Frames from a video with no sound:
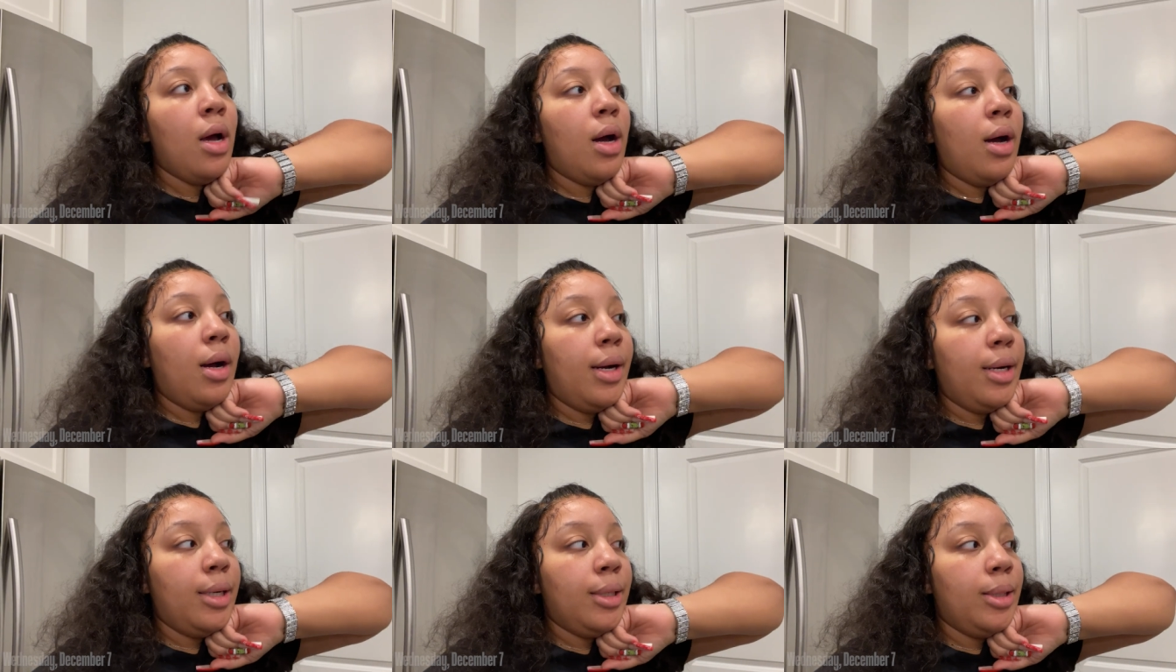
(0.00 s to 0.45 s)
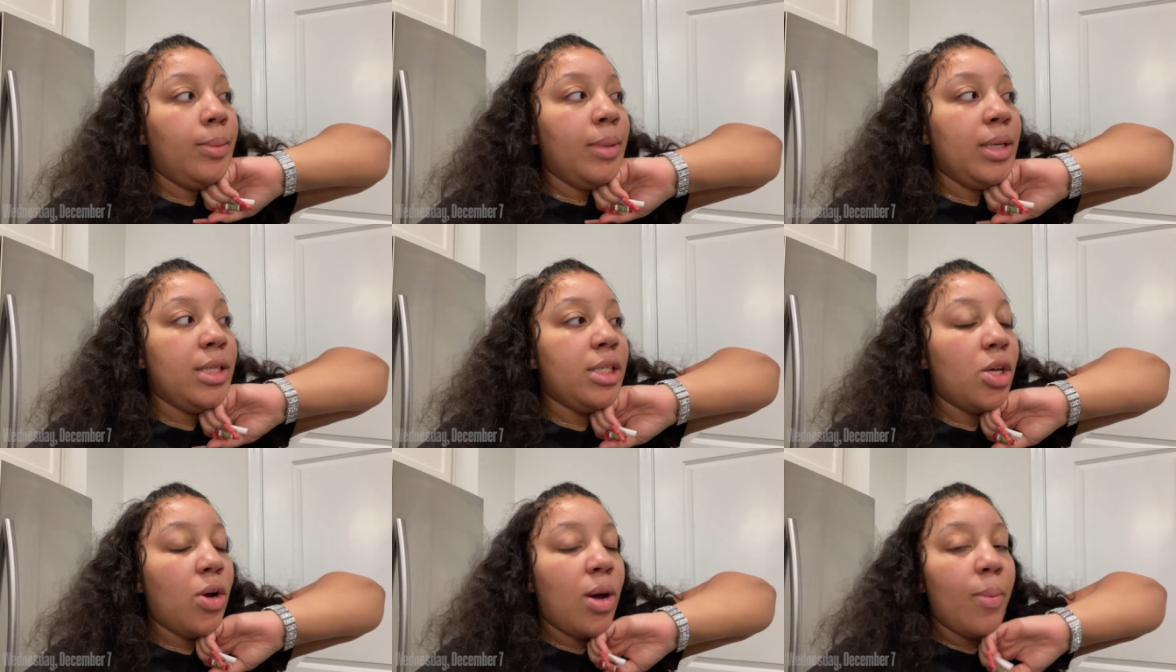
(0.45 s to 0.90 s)
Um, and
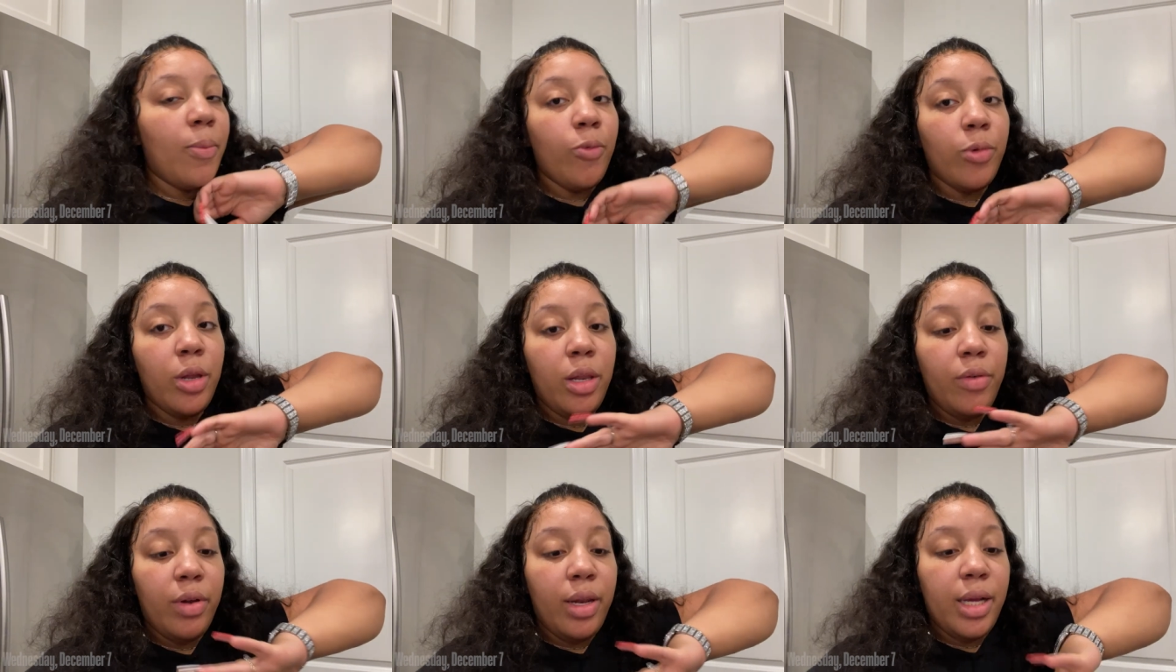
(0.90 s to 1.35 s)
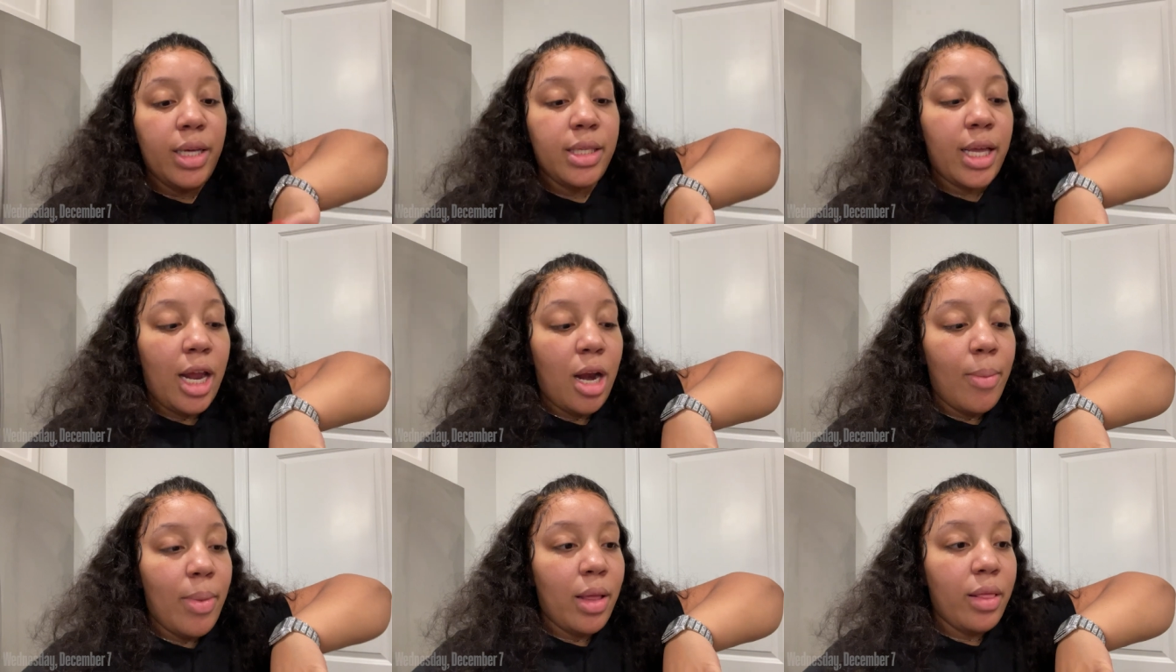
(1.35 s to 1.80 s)
so I'm really, really
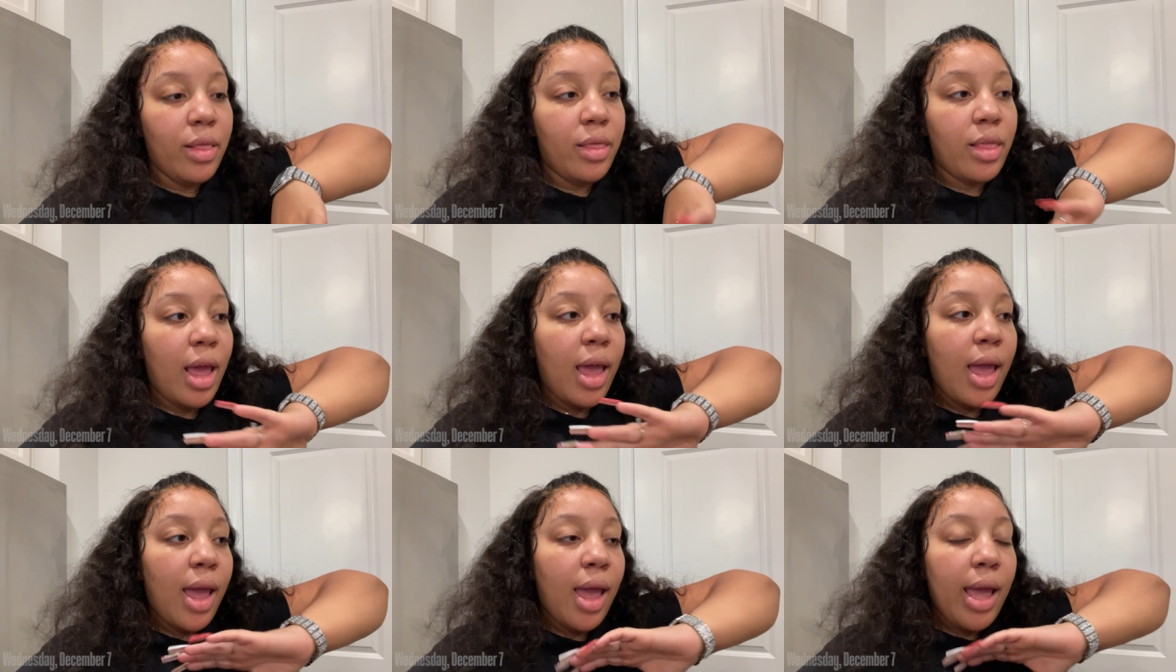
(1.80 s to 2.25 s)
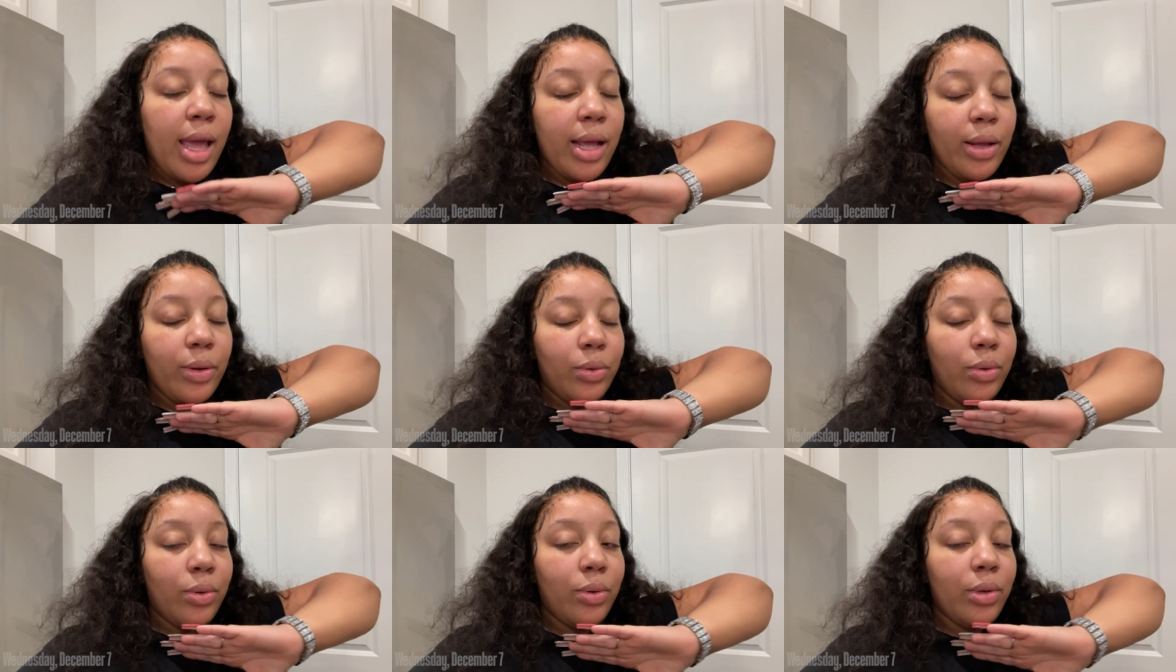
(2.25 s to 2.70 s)
excited about that.
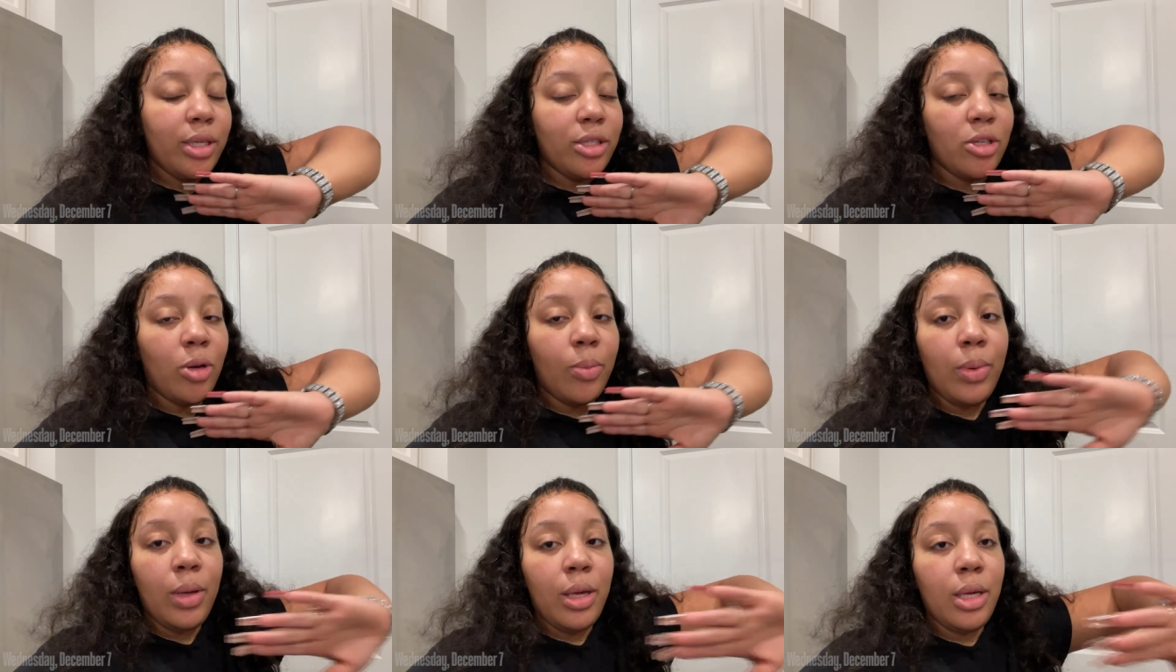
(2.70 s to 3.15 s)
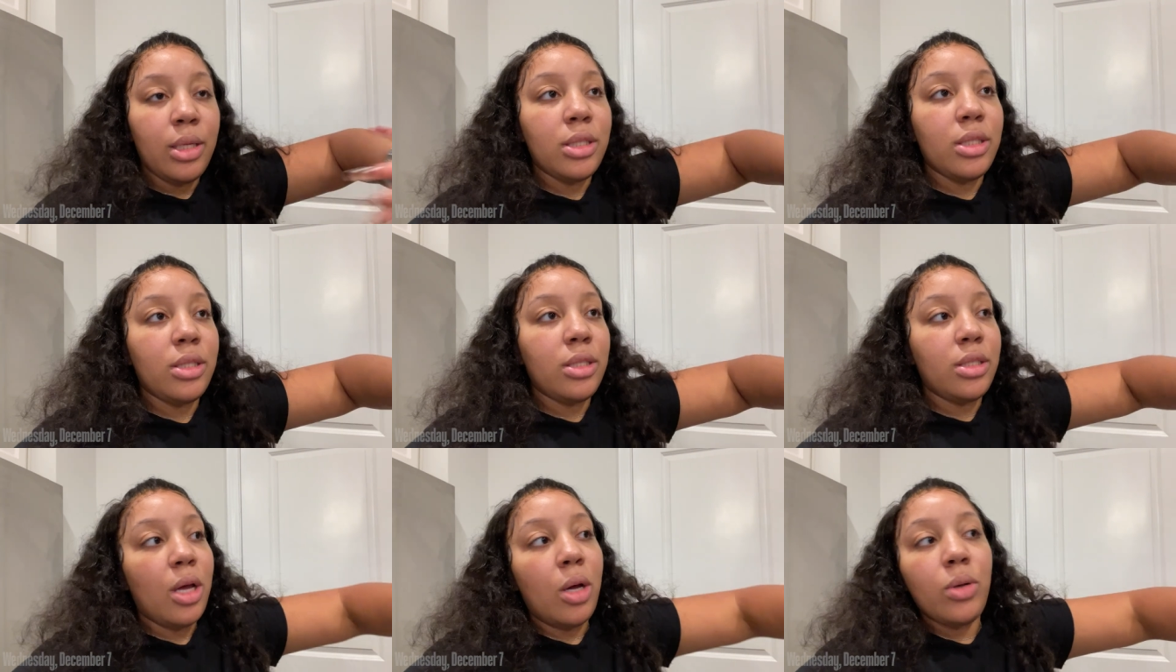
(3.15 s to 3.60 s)
Ooh, it's gonna be
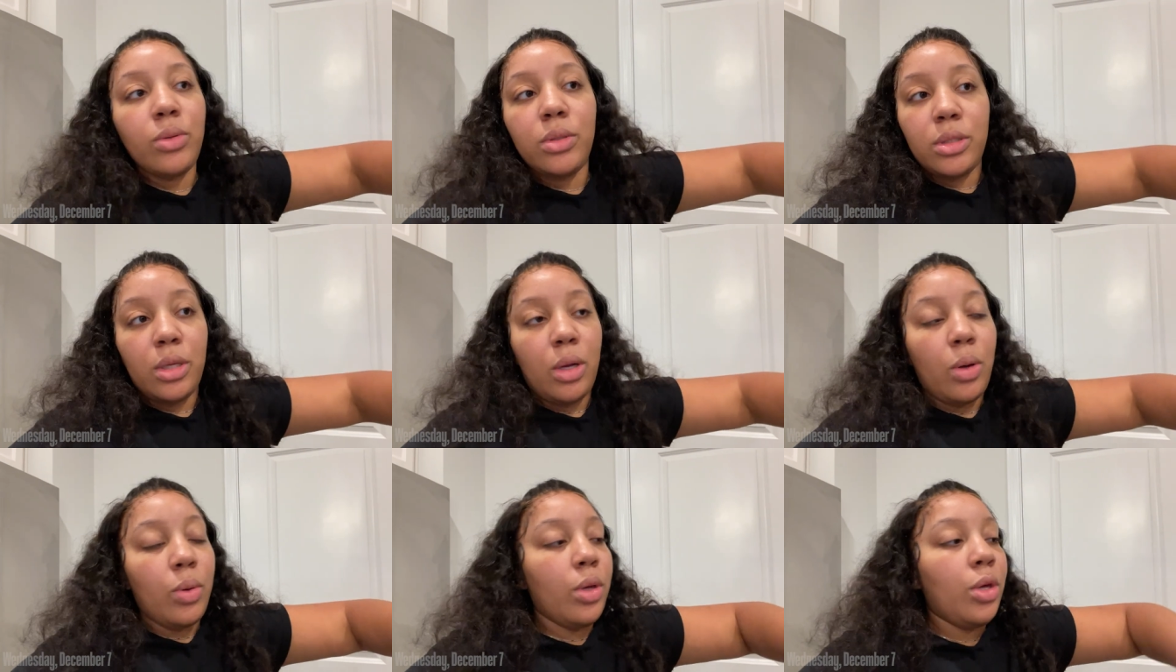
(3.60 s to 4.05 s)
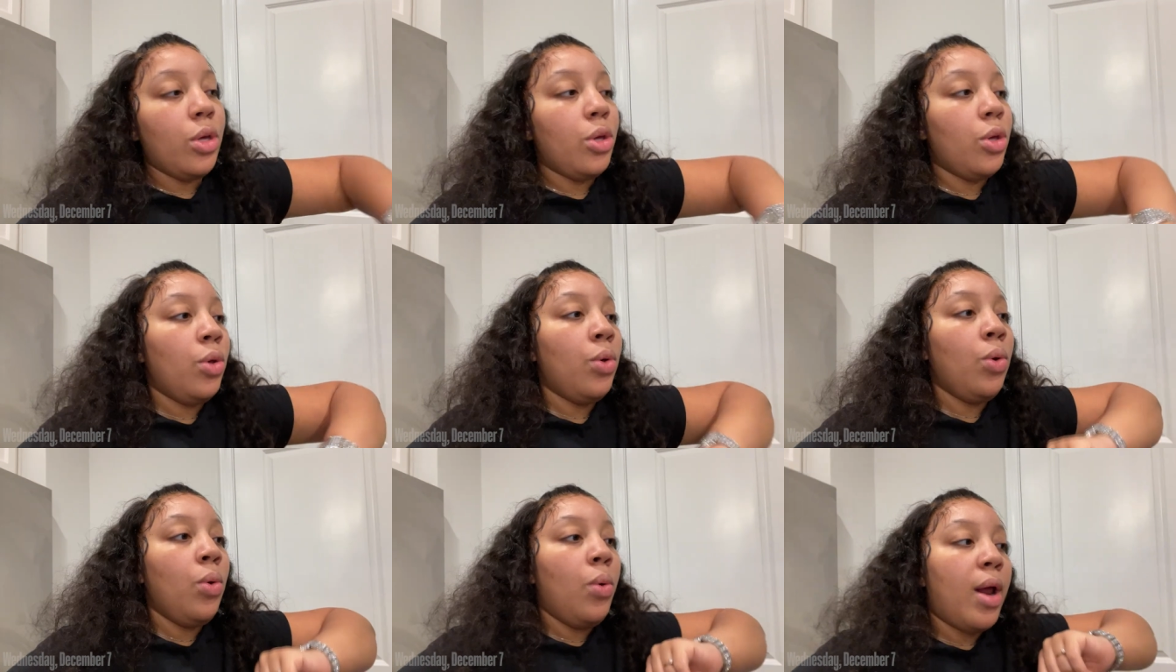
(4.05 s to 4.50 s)
so, so
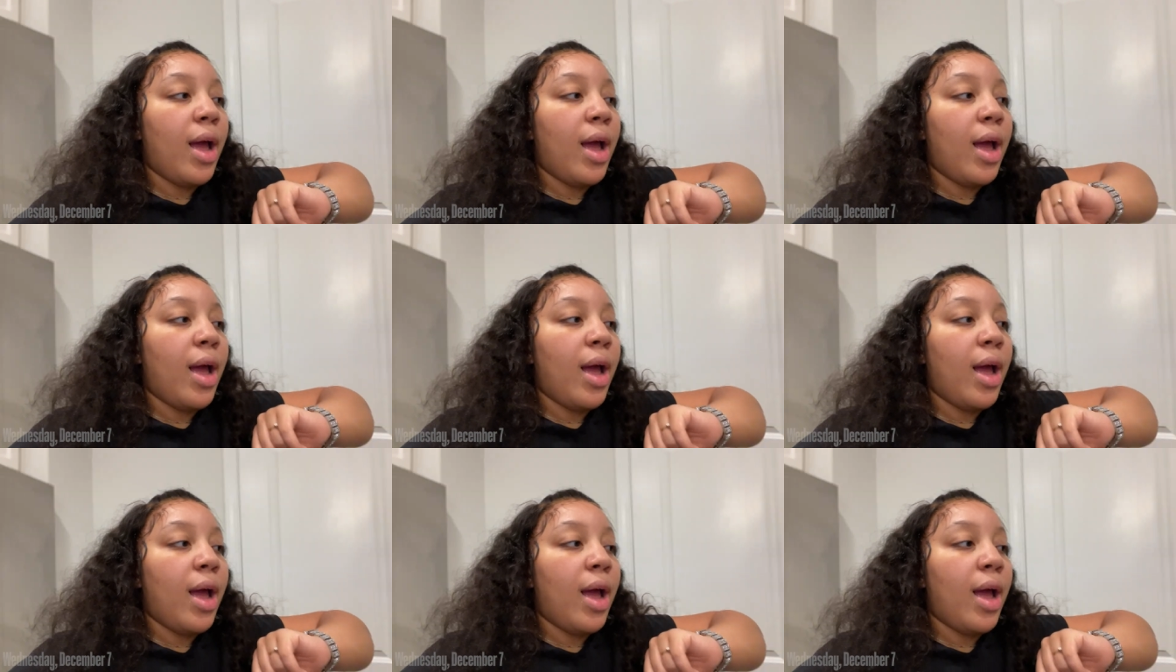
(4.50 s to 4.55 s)
cute.